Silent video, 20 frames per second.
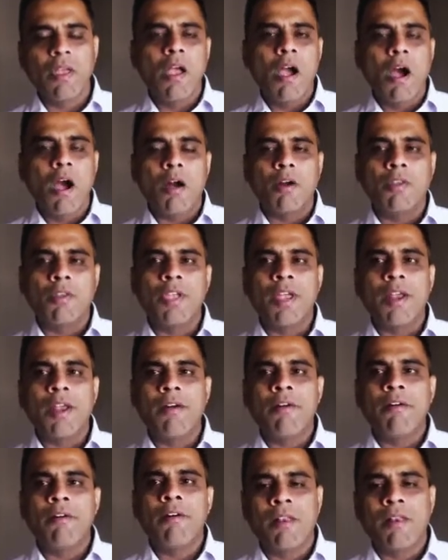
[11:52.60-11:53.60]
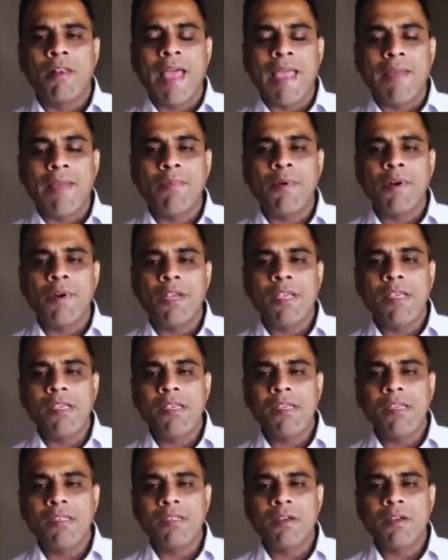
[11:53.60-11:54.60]
Are there
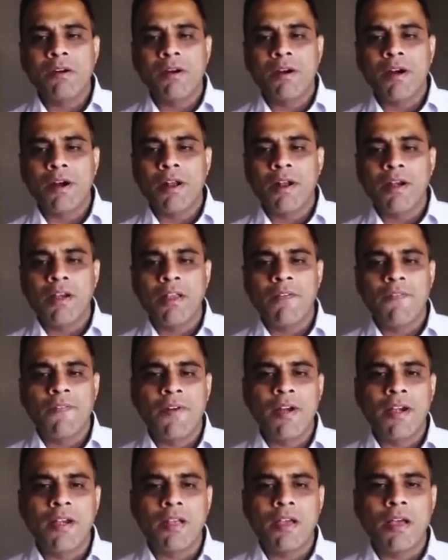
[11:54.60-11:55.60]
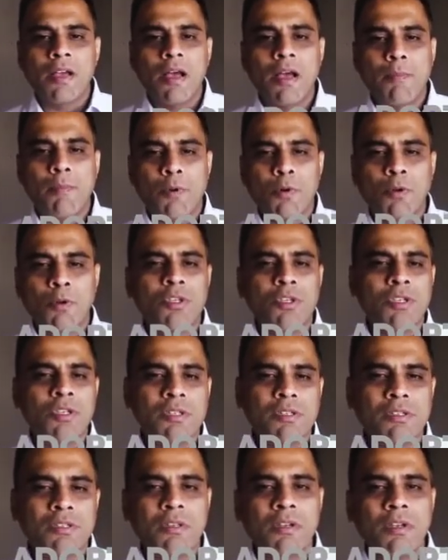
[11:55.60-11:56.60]
libraries or different
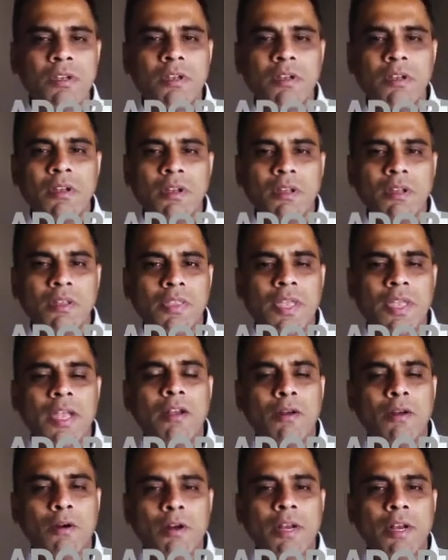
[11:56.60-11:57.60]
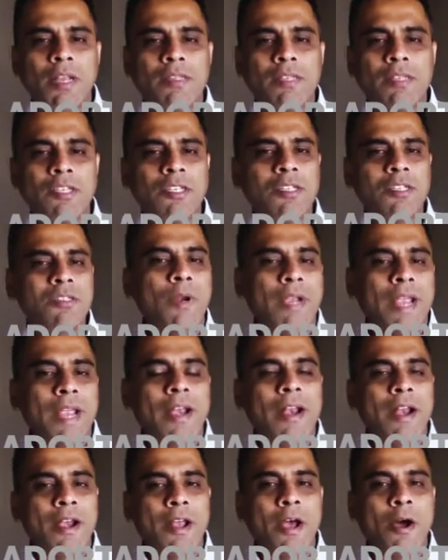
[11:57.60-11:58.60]
approaches that organizations can
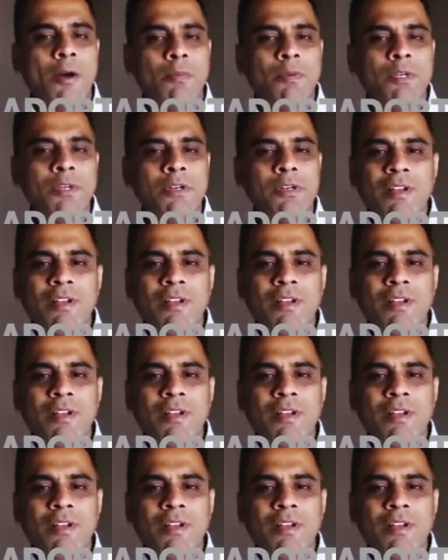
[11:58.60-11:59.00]
adopt?